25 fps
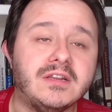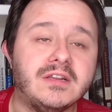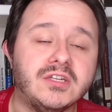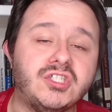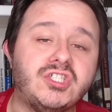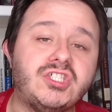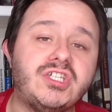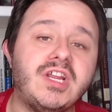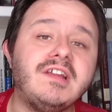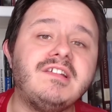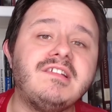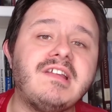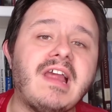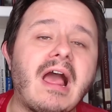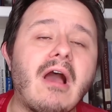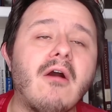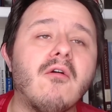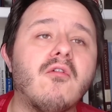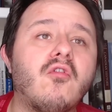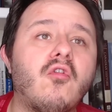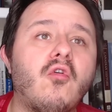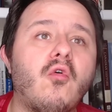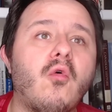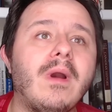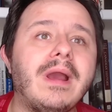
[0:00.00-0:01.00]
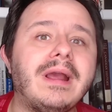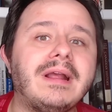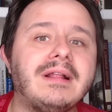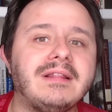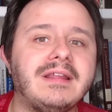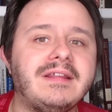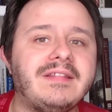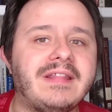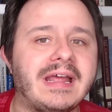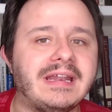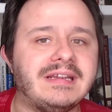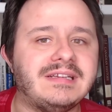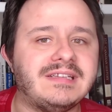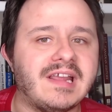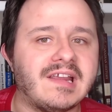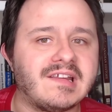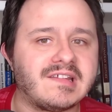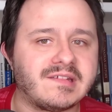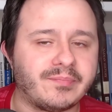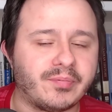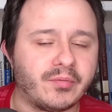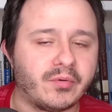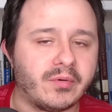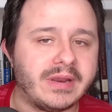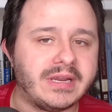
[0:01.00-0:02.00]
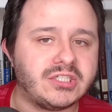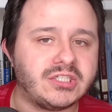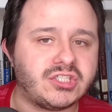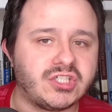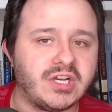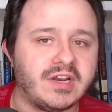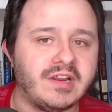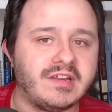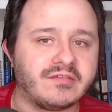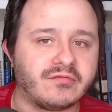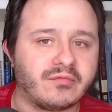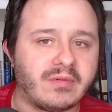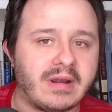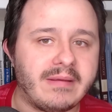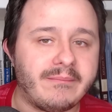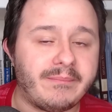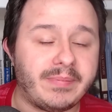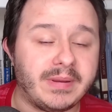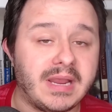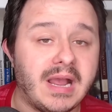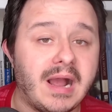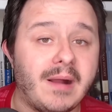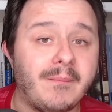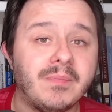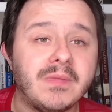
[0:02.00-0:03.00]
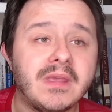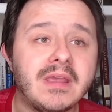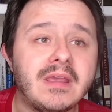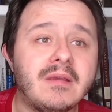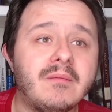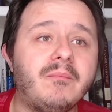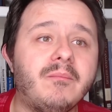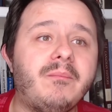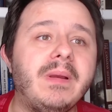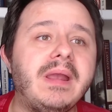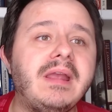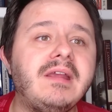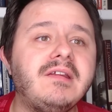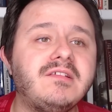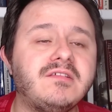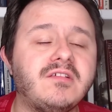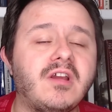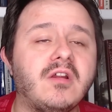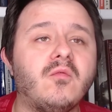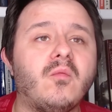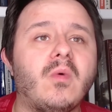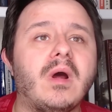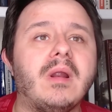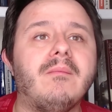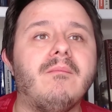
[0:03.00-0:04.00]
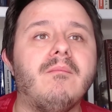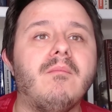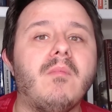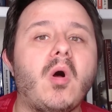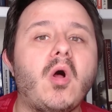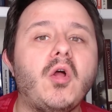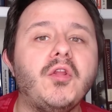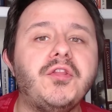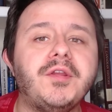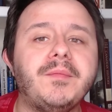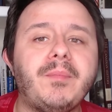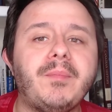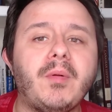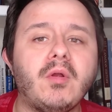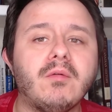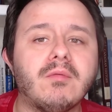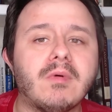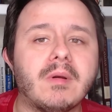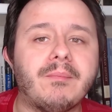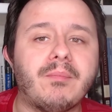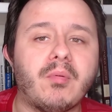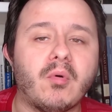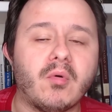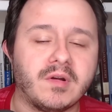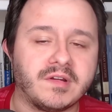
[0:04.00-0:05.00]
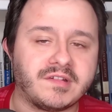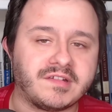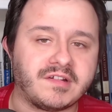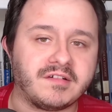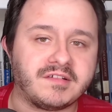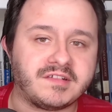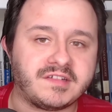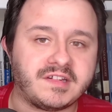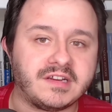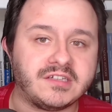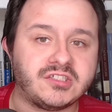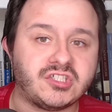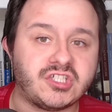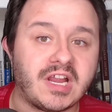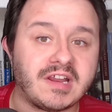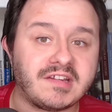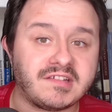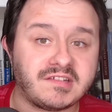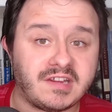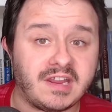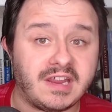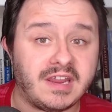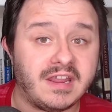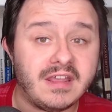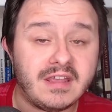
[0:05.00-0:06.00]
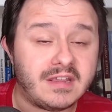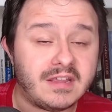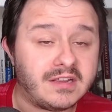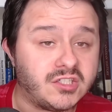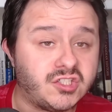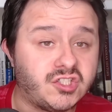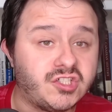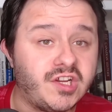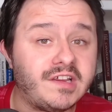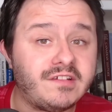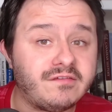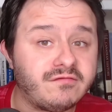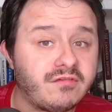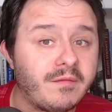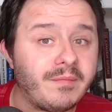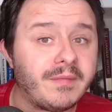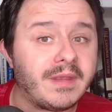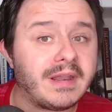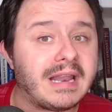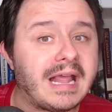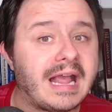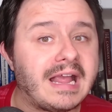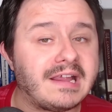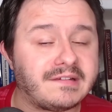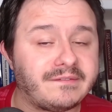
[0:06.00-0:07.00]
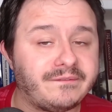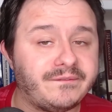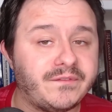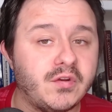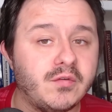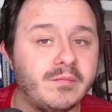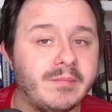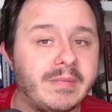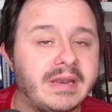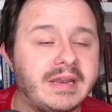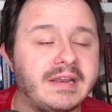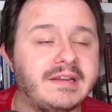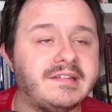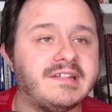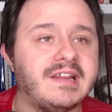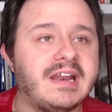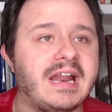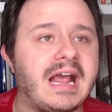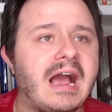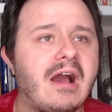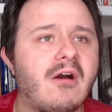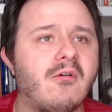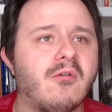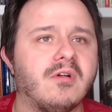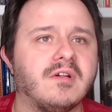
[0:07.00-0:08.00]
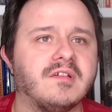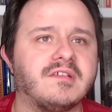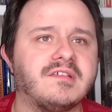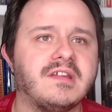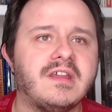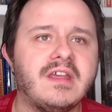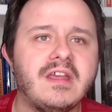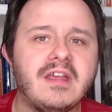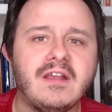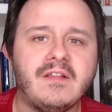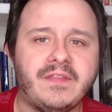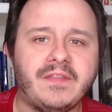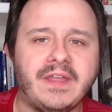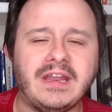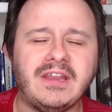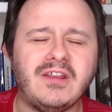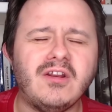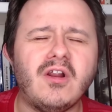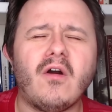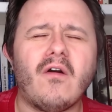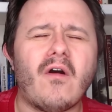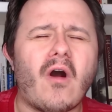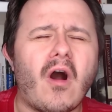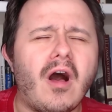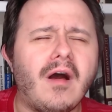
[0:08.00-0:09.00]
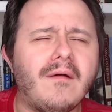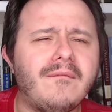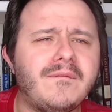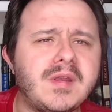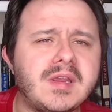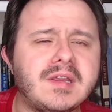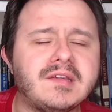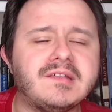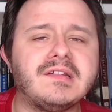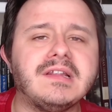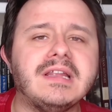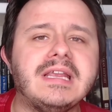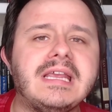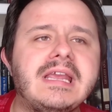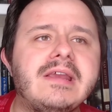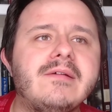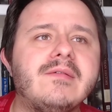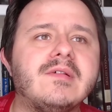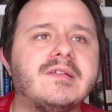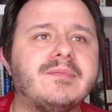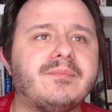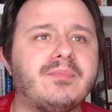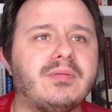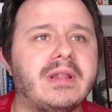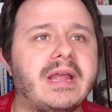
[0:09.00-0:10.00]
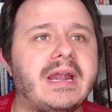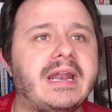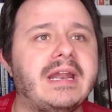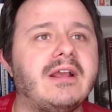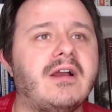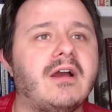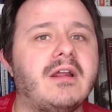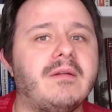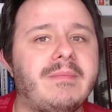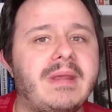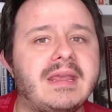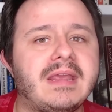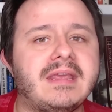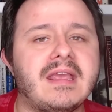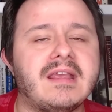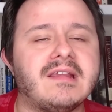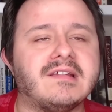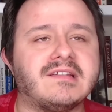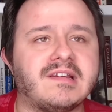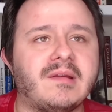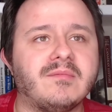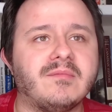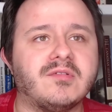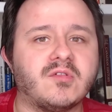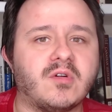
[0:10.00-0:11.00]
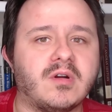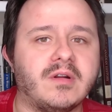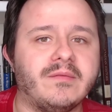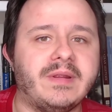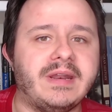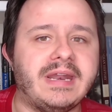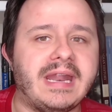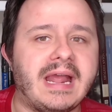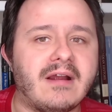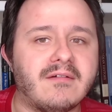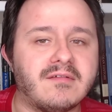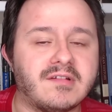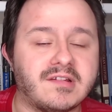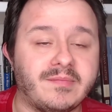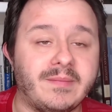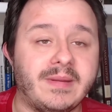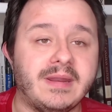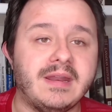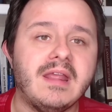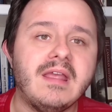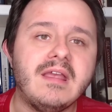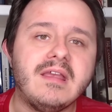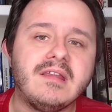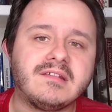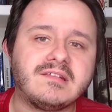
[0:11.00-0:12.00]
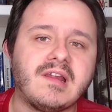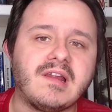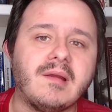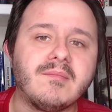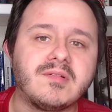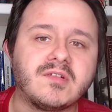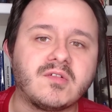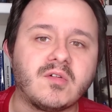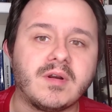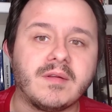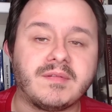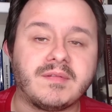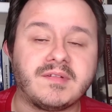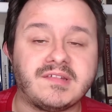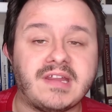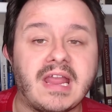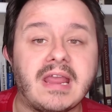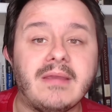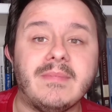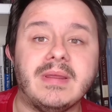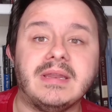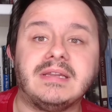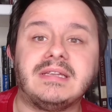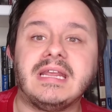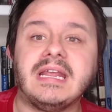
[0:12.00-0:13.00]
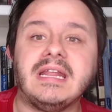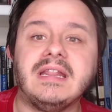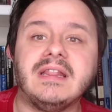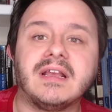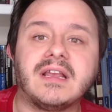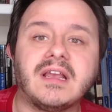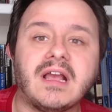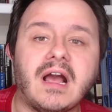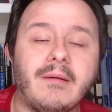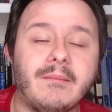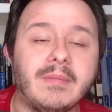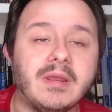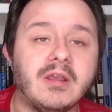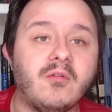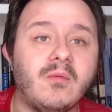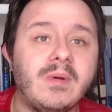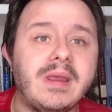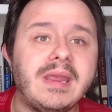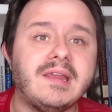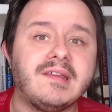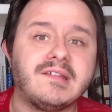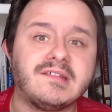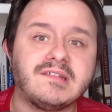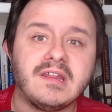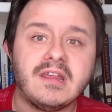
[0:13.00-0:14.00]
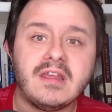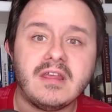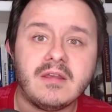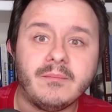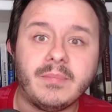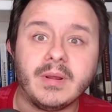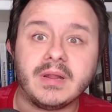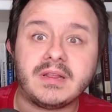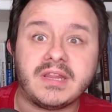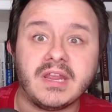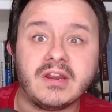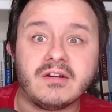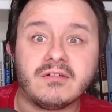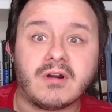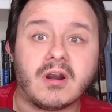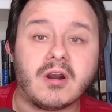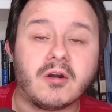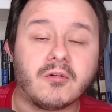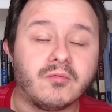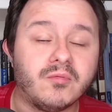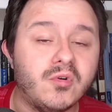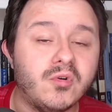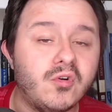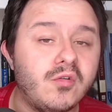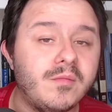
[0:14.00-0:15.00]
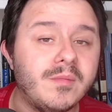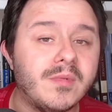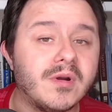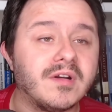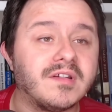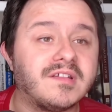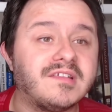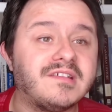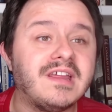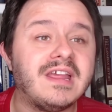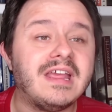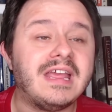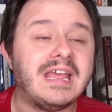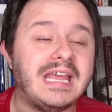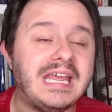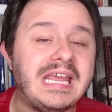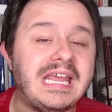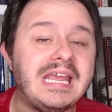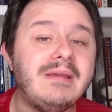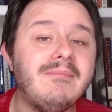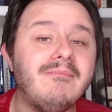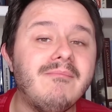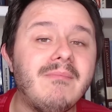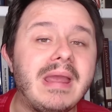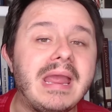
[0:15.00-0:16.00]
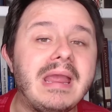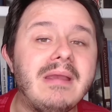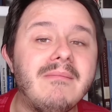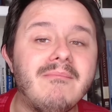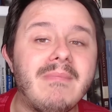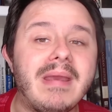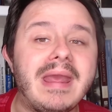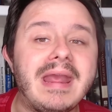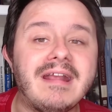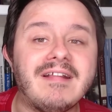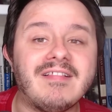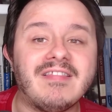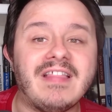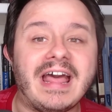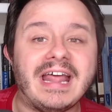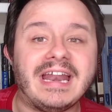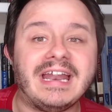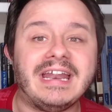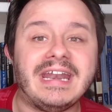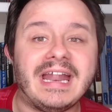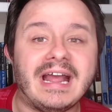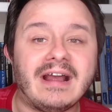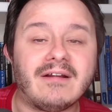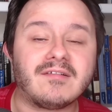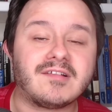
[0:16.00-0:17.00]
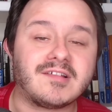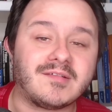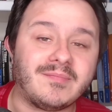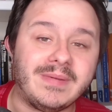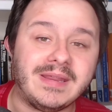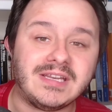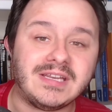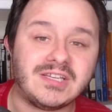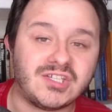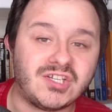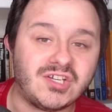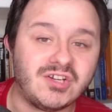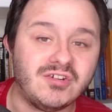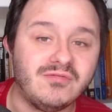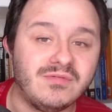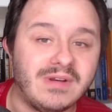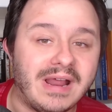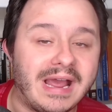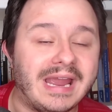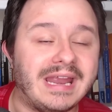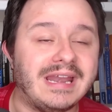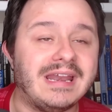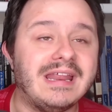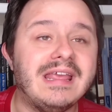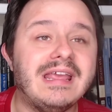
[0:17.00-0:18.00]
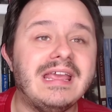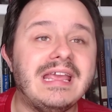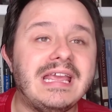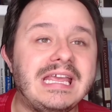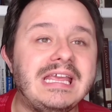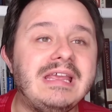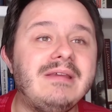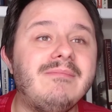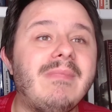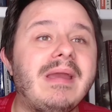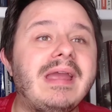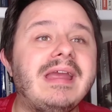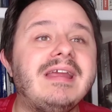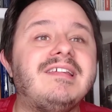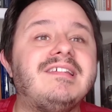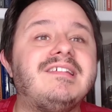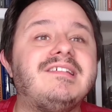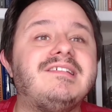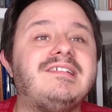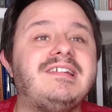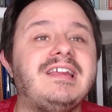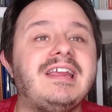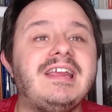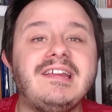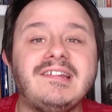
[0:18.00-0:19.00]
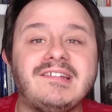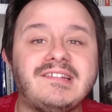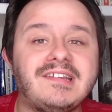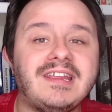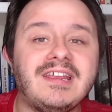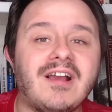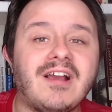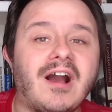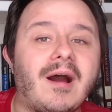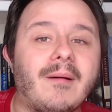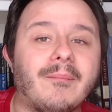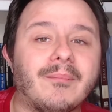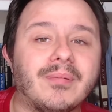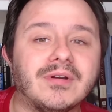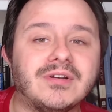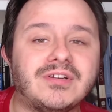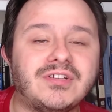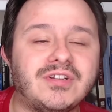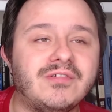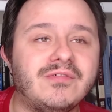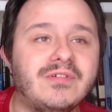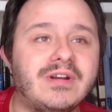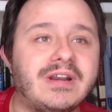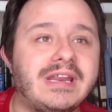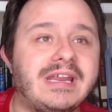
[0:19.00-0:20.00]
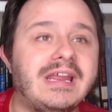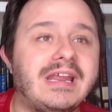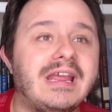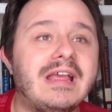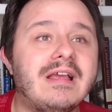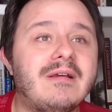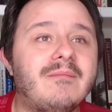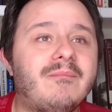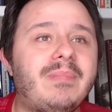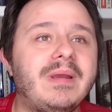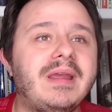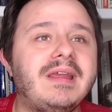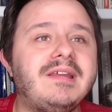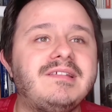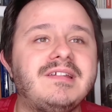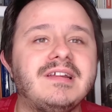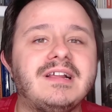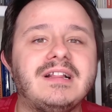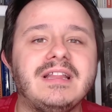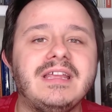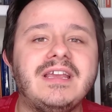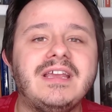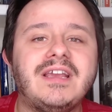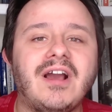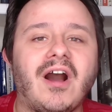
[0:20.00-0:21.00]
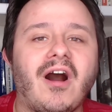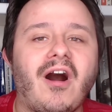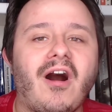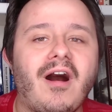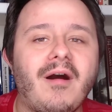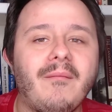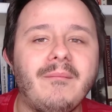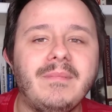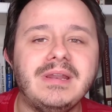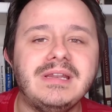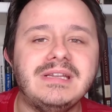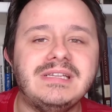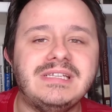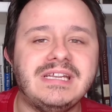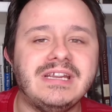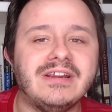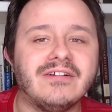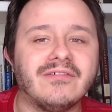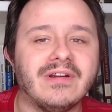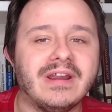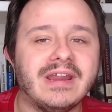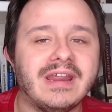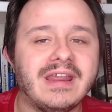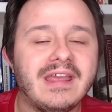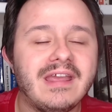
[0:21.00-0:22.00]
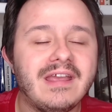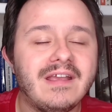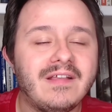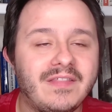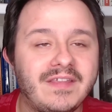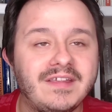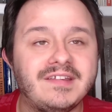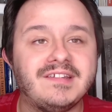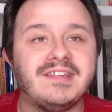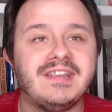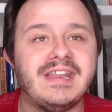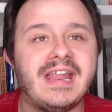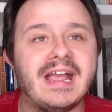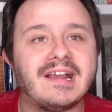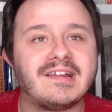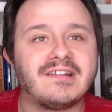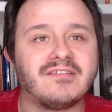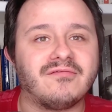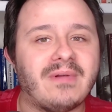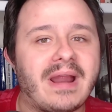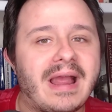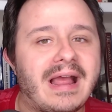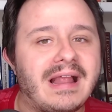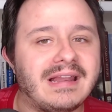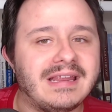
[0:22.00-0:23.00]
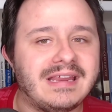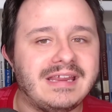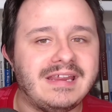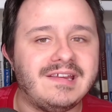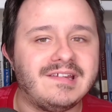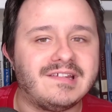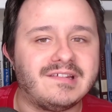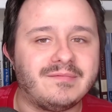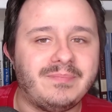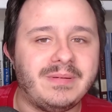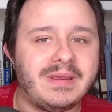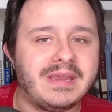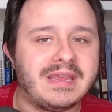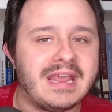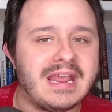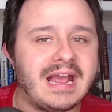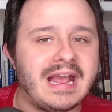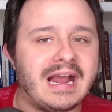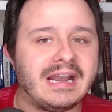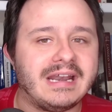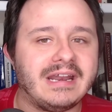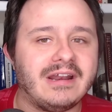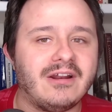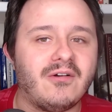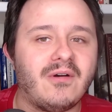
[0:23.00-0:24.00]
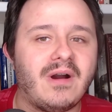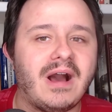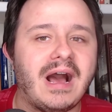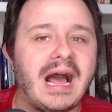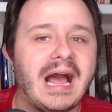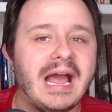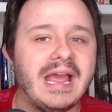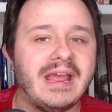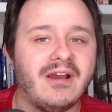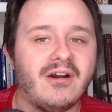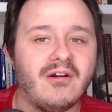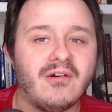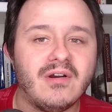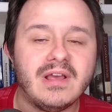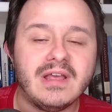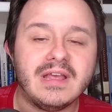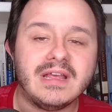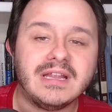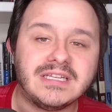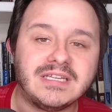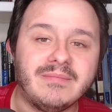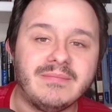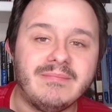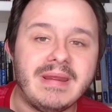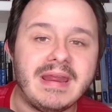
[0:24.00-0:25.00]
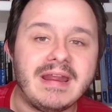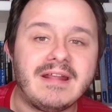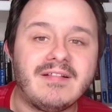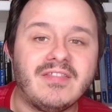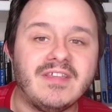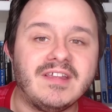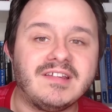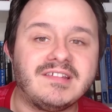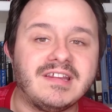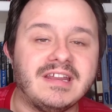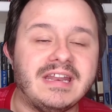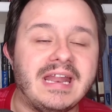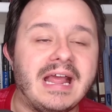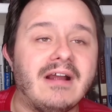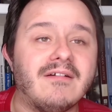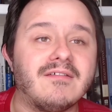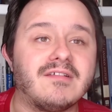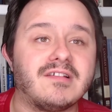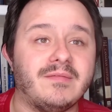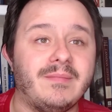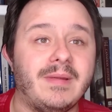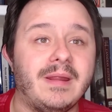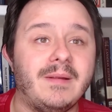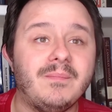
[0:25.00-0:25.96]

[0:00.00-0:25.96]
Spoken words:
just how quickly that desperation is ramping up. Based on what multiple reports are suggesting, just from the last few minutes and hours, that, you know, obviously he was planning on making some sort of announcement, some sort of statement in the coming weeks, but there are rumors he may make that announcement tonight. He may seize the opportunity, basically commandeering this next rally he's speaking at in Ohio to make this announcement.